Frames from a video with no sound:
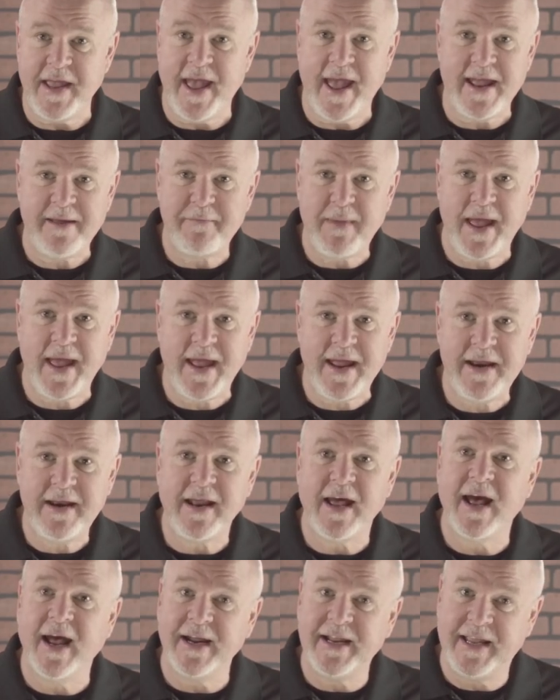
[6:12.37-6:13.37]
A main,
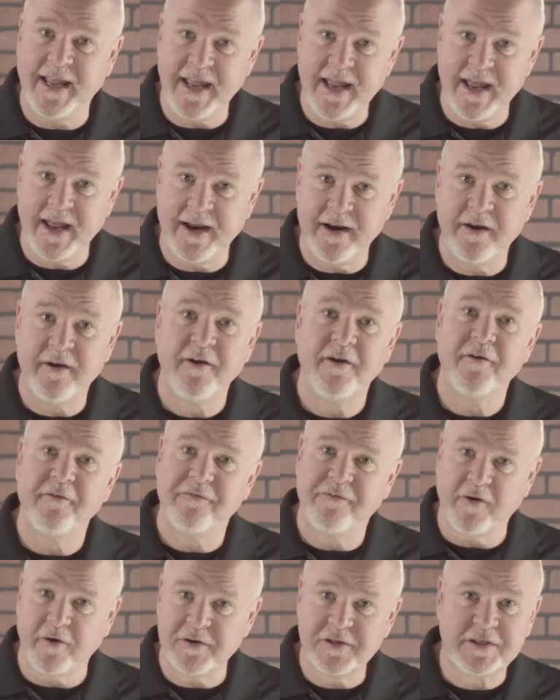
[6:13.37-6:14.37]
again,
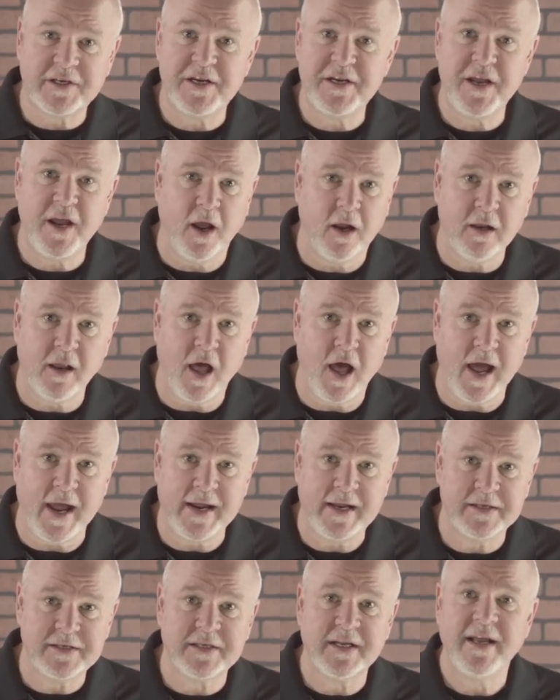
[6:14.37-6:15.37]
first in Young
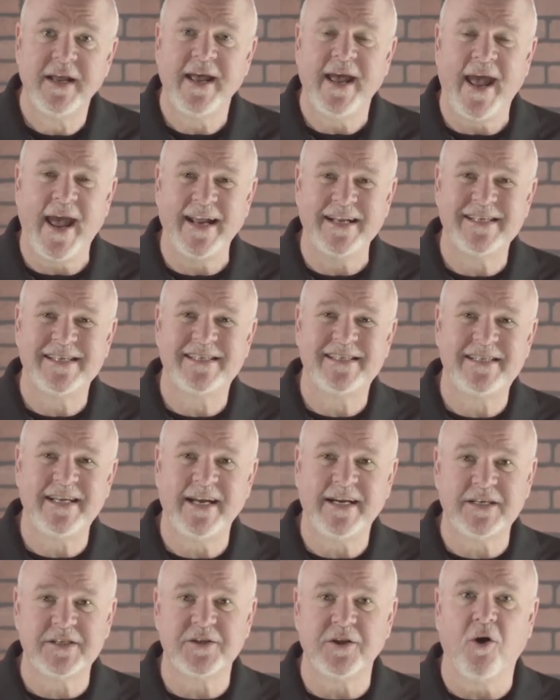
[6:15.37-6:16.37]
Lions and
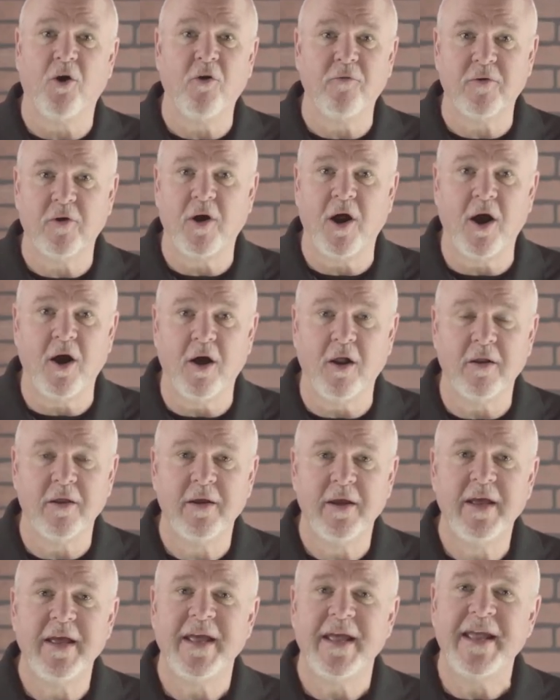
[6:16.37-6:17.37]
sixth overall,
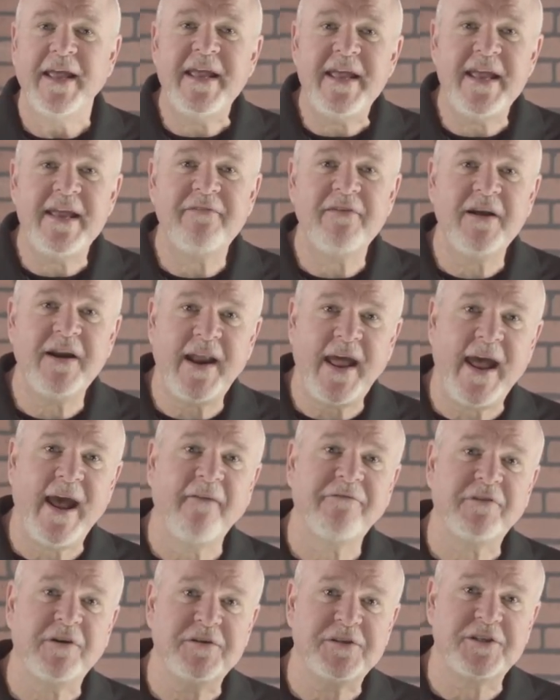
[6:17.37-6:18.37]
even
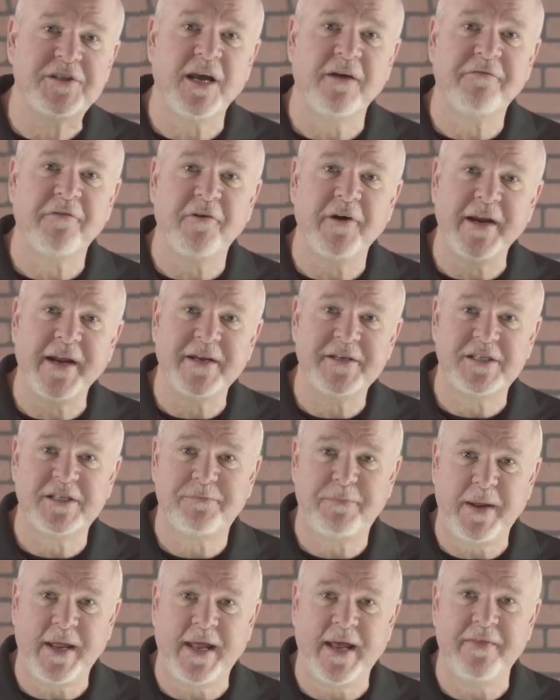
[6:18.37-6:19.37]
after suffering a
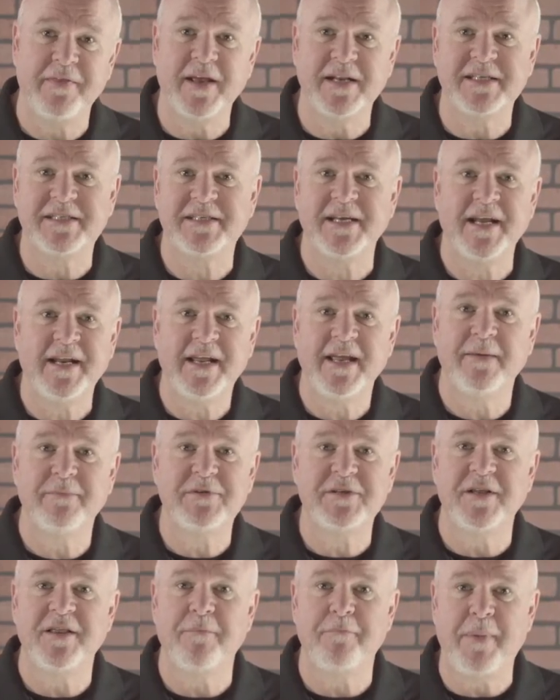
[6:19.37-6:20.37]
spin that sent him
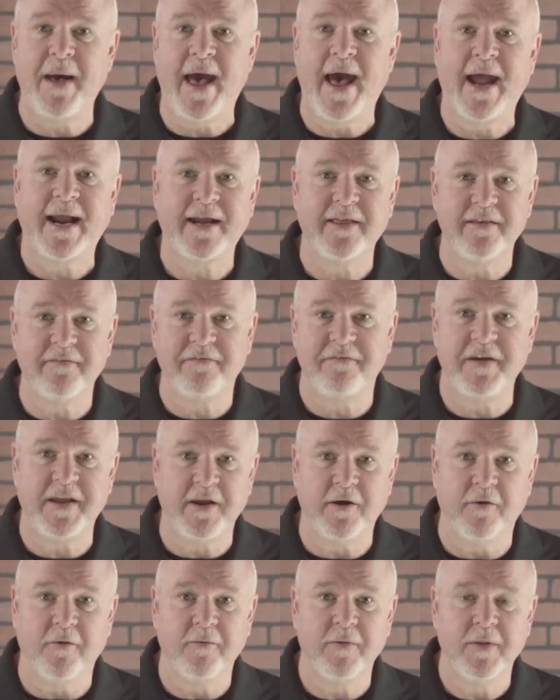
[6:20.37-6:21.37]
to the back of the field.